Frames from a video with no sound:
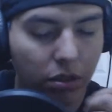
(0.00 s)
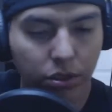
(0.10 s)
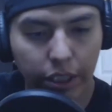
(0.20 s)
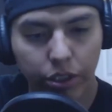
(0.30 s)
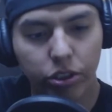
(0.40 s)

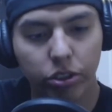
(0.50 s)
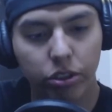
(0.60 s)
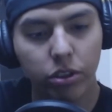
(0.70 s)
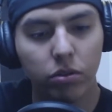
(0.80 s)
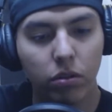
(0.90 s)
Section
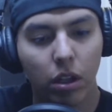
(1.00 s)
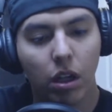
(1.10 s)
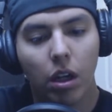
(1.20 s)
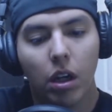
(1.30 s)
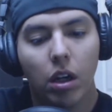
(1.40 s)
2.
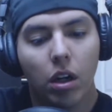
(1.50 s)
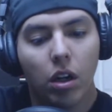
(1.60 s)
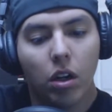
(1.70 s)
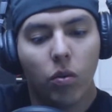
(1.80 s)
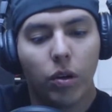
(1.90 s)

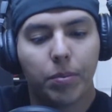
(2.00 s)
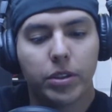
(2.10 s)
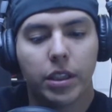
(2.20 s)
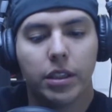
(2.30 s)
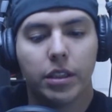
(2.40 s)

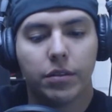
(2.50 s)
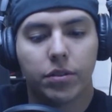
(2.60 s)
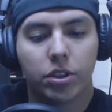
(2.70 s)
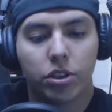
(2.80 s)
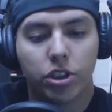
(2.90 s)

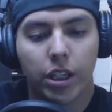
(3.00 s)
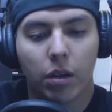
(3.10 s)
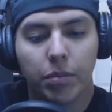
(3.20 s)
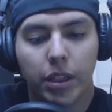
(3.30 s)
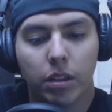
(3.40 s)
Representatives
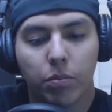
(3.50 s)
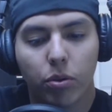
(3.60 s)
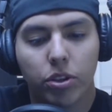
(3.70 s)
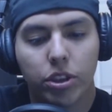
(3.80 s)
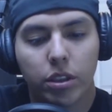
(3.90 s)
shall be
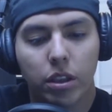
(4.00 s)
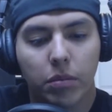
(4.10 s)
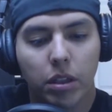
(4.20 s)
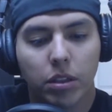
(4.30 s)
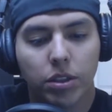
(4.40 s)
apportioned
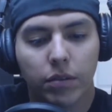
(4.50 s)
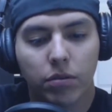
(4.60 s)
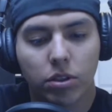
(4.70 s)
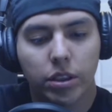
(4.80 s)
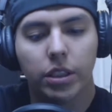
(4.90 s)
among the
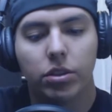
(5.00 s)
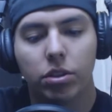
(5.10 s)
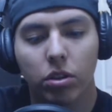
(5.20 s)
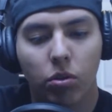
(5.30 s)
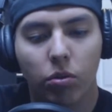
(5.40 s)
several
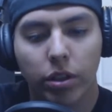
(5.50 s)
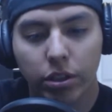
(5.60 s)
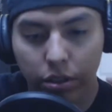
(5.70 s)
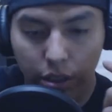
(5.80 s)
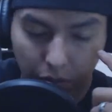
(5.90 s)
states
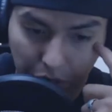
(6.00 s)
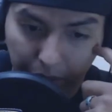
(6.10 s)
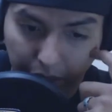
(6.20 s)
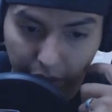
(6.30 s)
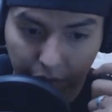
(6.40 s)
according to their
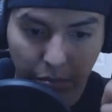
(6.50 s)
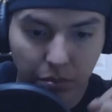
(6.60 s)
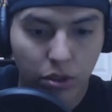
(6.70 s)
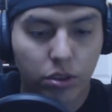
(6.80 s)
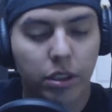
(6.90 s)
respective
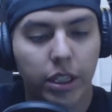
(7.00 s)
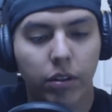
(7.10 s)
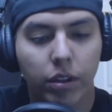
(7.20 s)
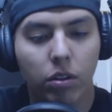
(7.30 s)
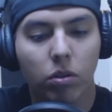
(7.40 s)
numbers,
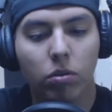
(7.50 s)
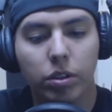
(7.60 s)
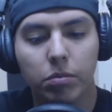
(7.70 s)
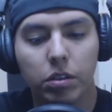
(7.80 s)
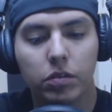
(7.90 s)
counting the whole
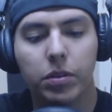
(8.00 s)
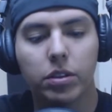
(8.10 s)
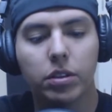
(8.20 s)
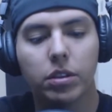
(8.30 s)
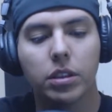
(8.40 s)
number of
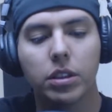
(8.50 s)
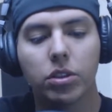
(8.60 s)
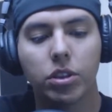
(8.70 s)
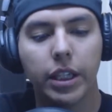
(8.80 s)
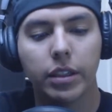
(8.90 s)
persons in
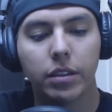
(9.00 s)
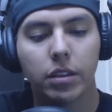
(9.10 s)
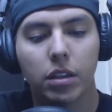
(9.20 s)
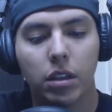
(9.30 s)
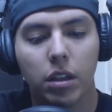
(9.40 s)
each state.